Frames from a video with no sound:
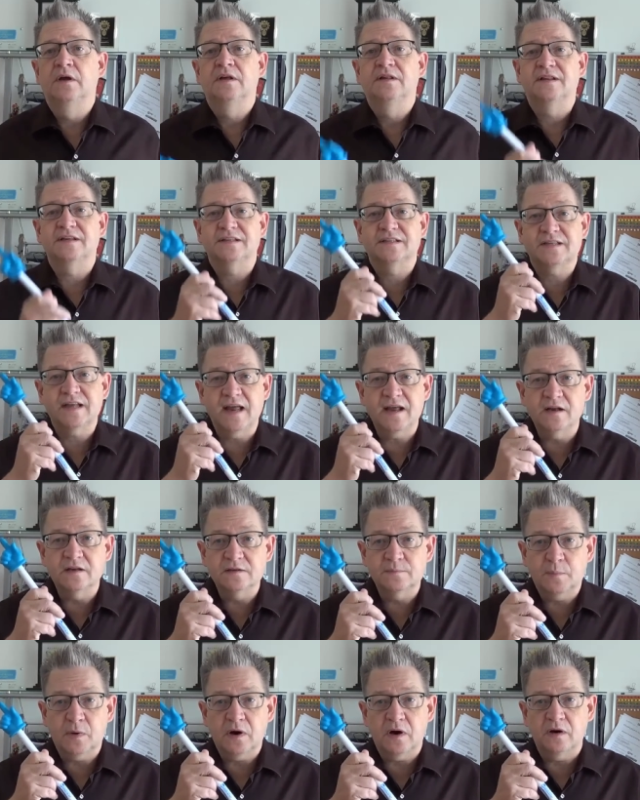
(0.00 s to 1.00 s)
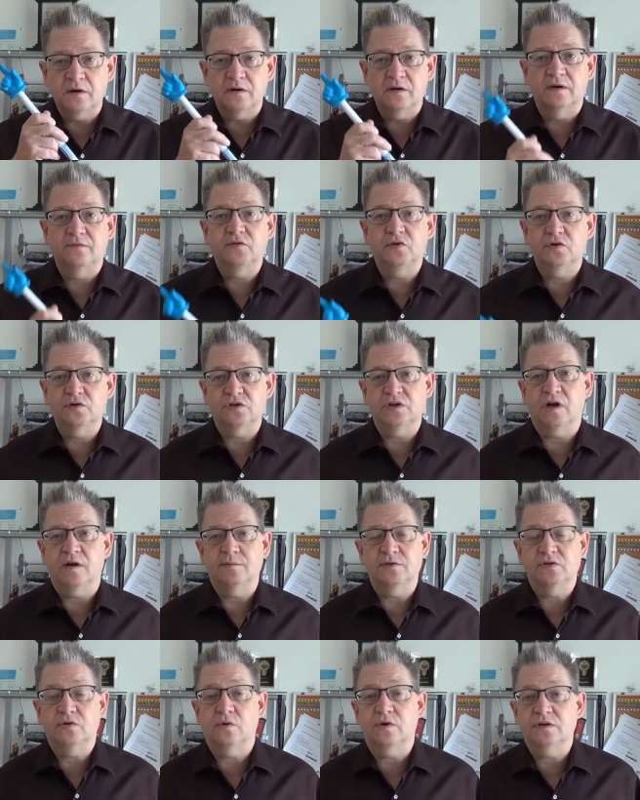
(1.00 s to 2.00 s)
the sales part of your
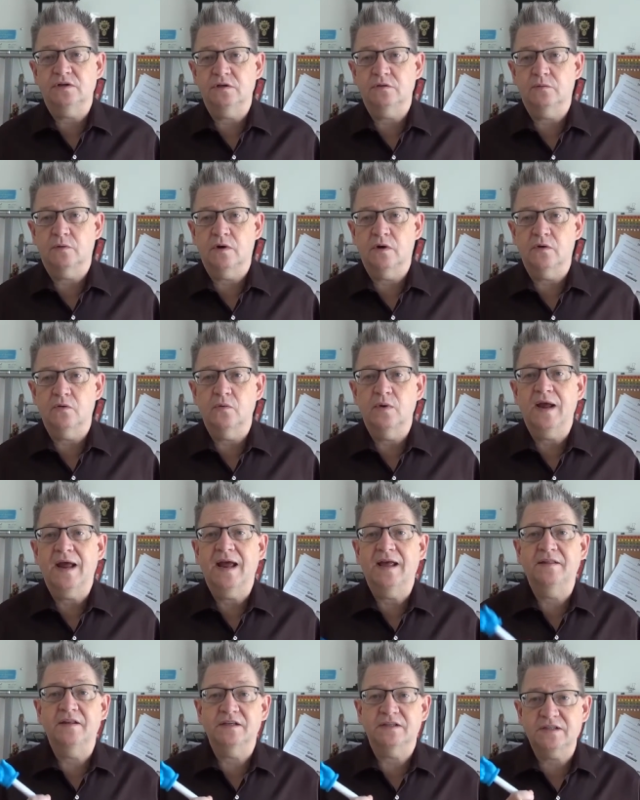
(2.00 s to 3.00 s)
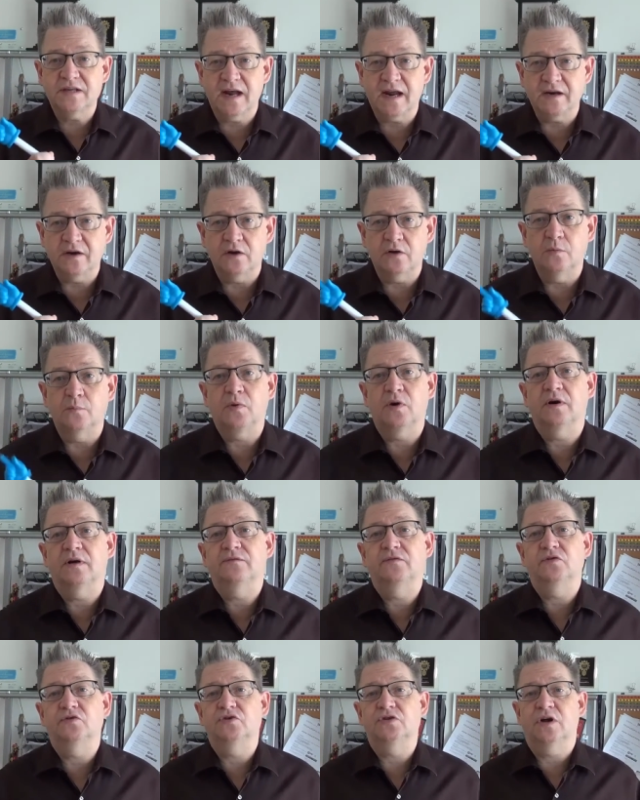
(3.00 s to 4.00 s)
job is going to grow, and the technical part
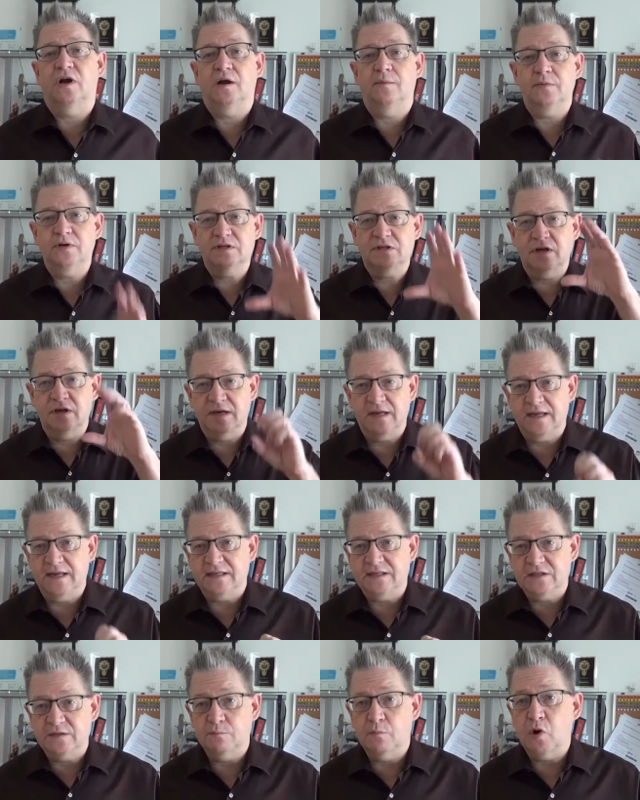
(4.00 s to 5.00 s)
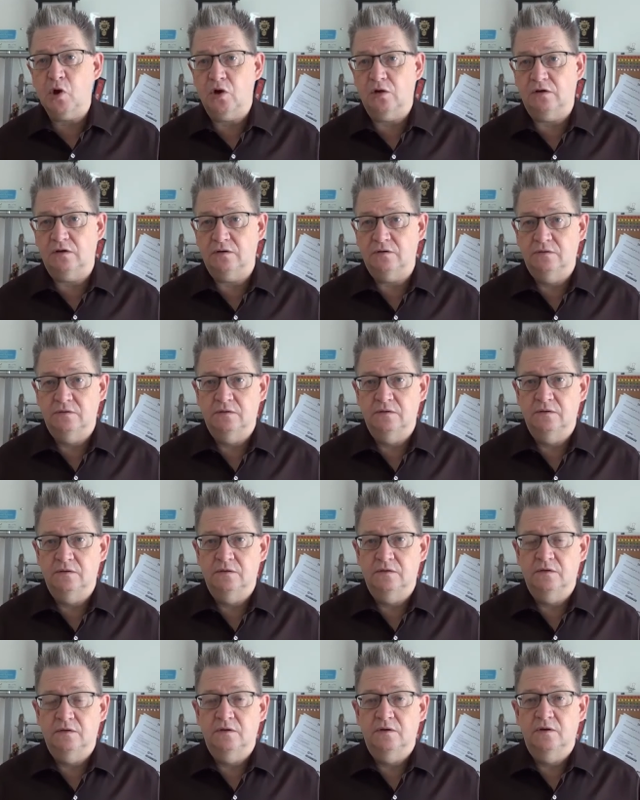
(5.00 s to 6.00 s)
of your job is going to get smaller.
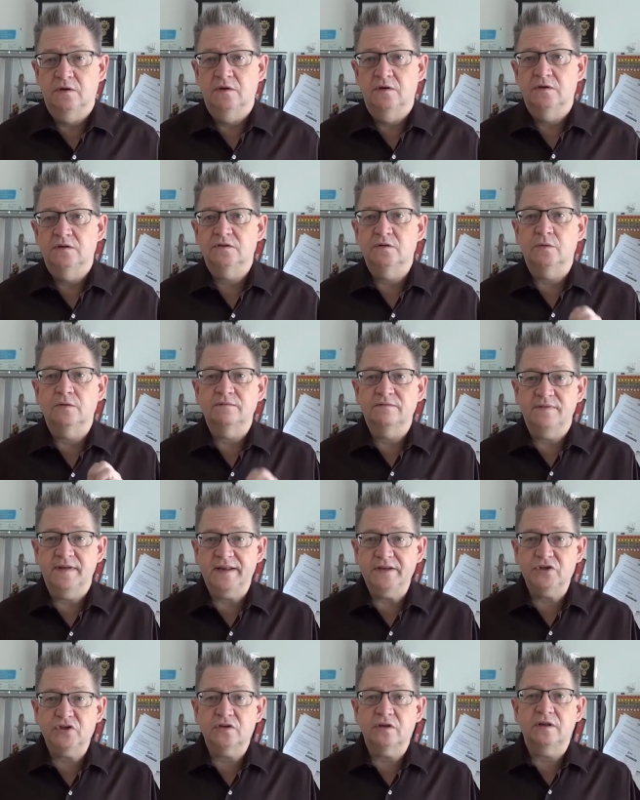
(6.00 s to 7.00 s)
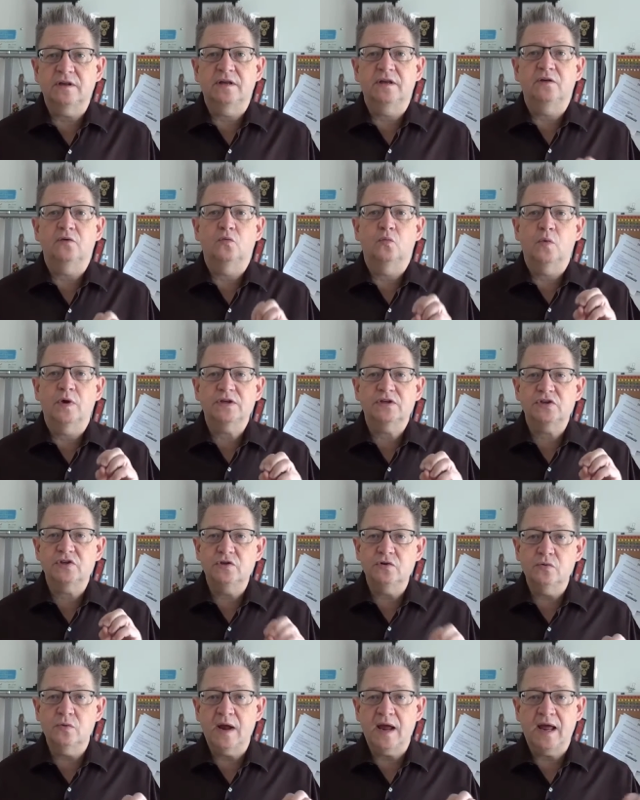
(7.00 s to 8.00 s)
So eventually, once
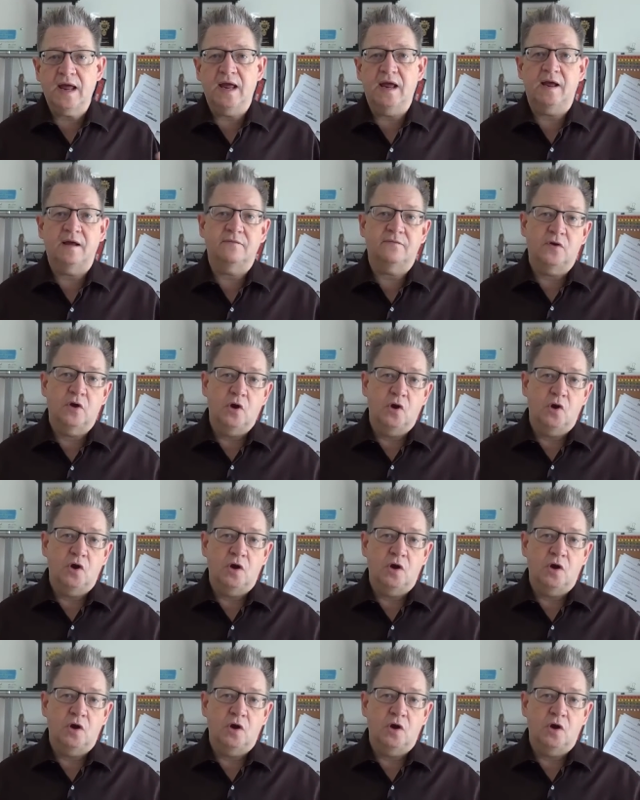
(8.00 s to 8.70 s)
you have